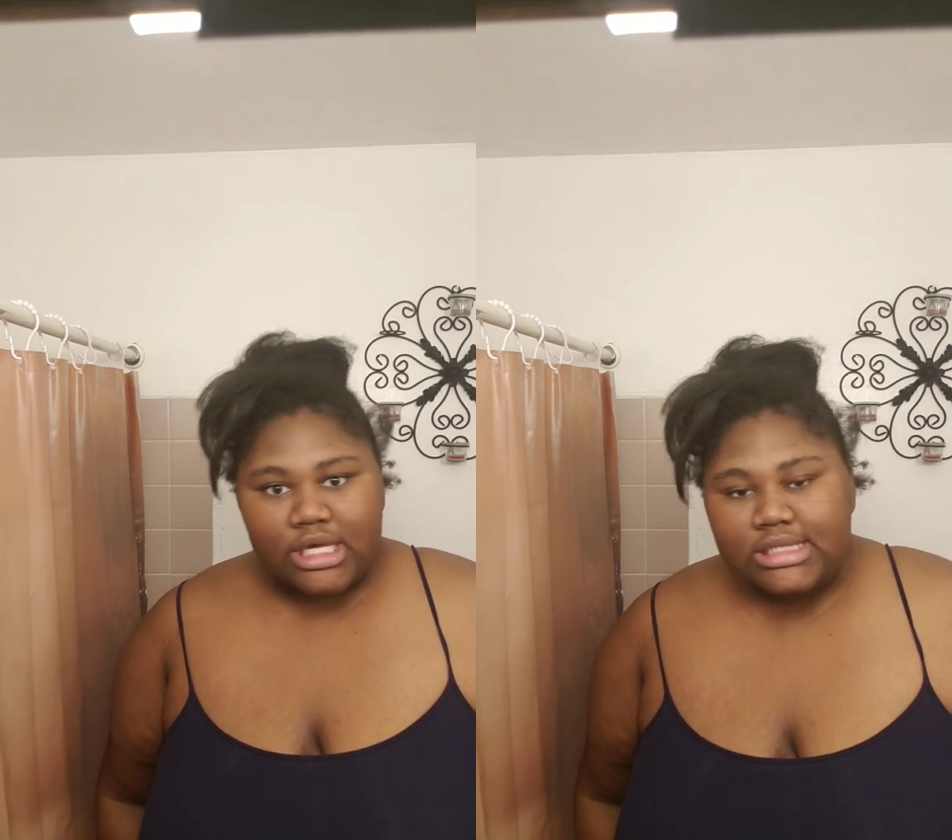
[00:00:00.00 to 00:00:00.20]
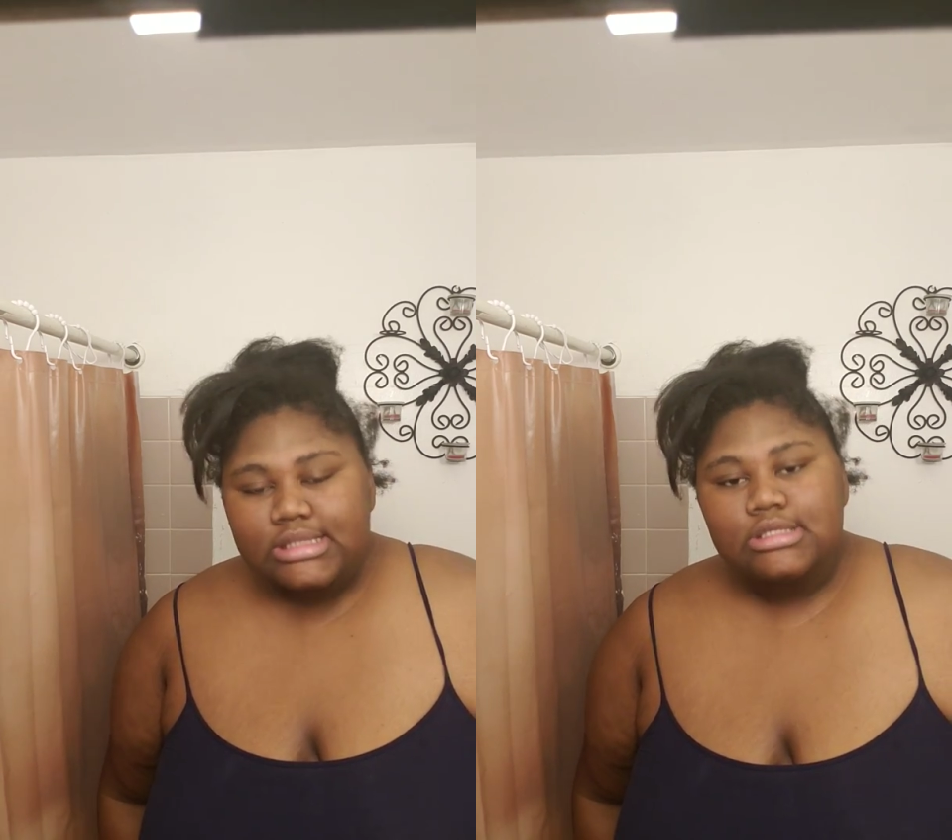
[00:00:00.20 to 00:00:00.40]

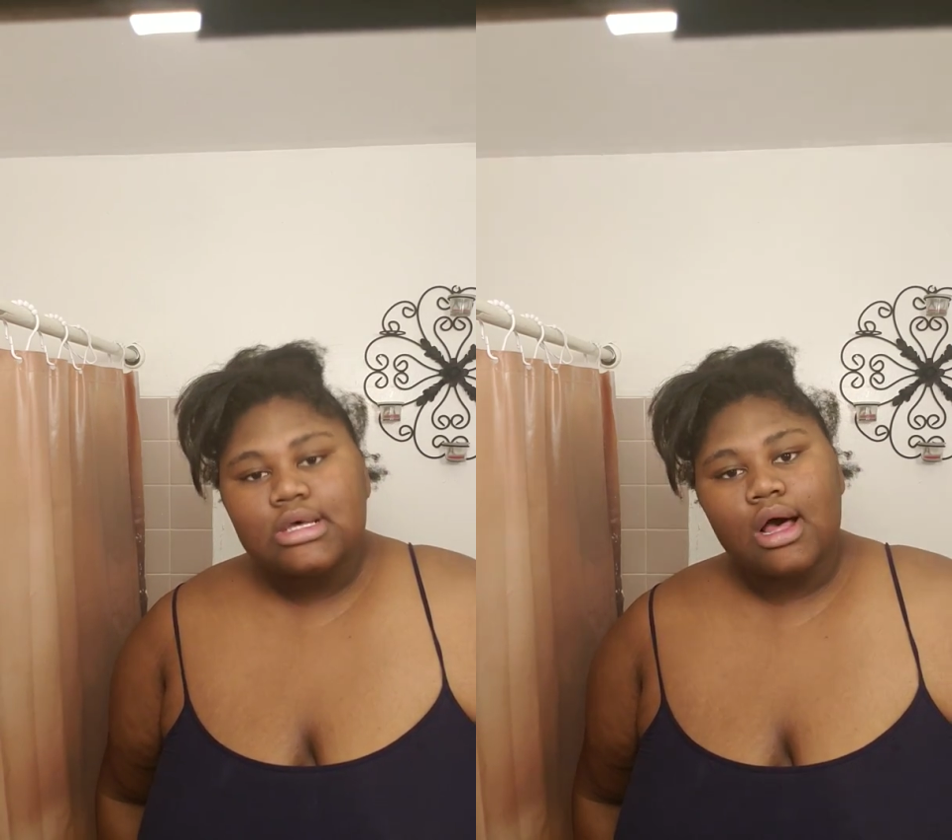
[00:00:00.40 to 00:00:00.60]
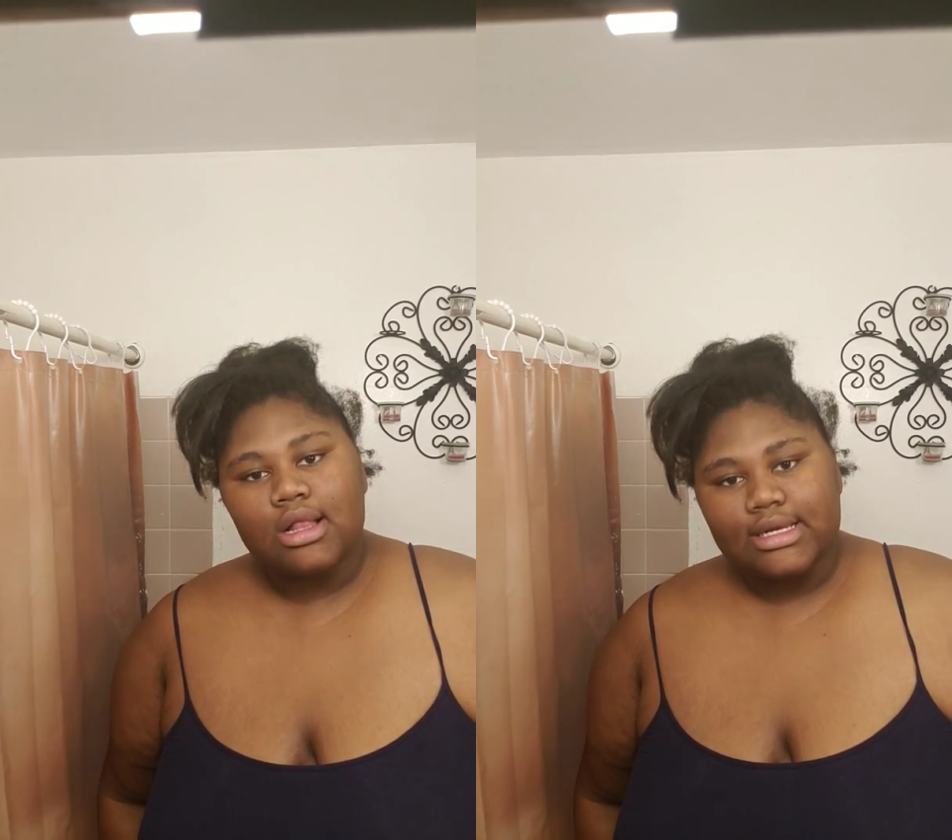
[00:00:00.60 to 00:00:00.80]
as
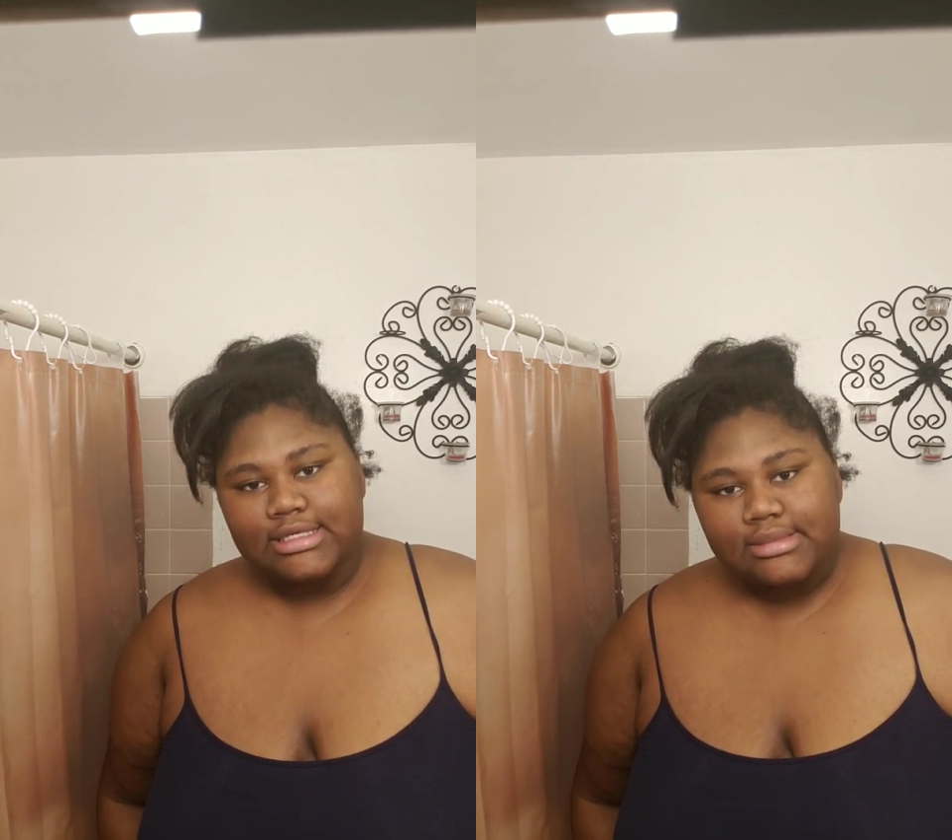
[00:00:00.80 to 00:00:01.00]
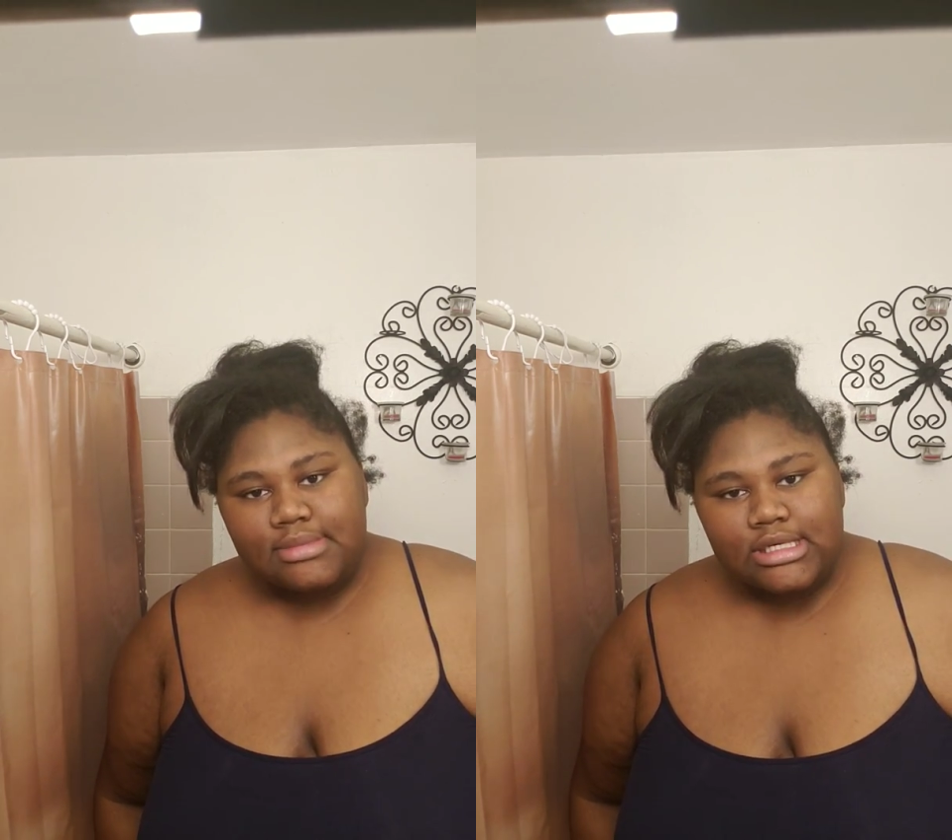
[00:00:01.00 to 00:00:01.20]
tall
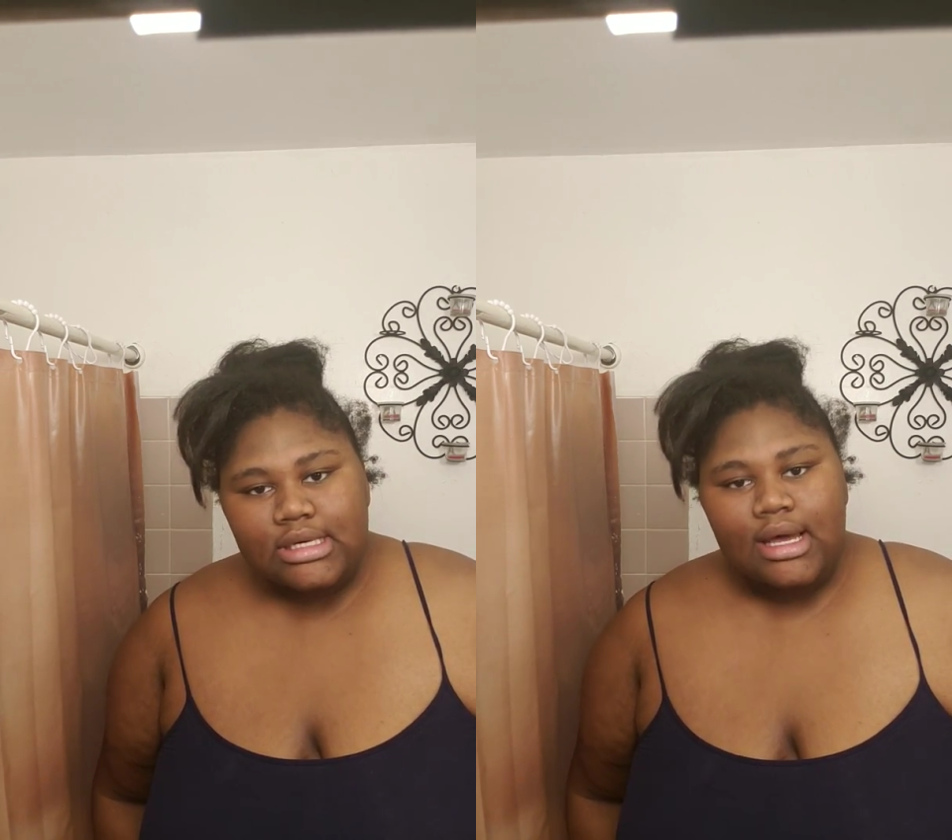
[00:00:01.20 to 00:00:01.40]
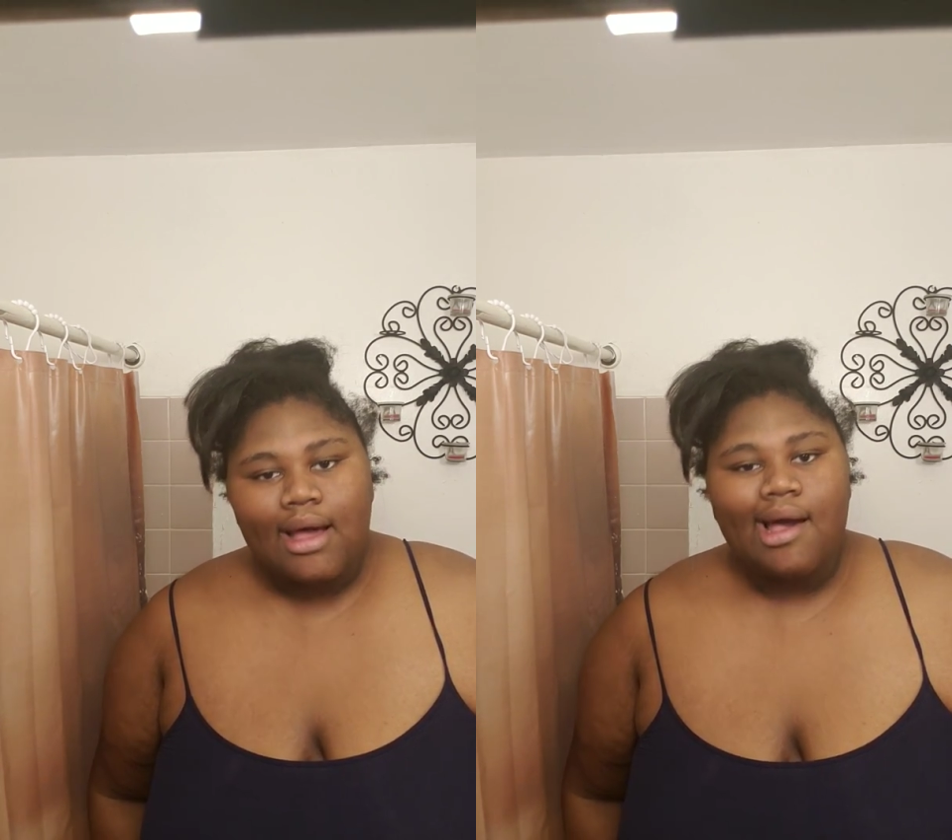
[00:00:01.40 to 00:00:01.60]
as me,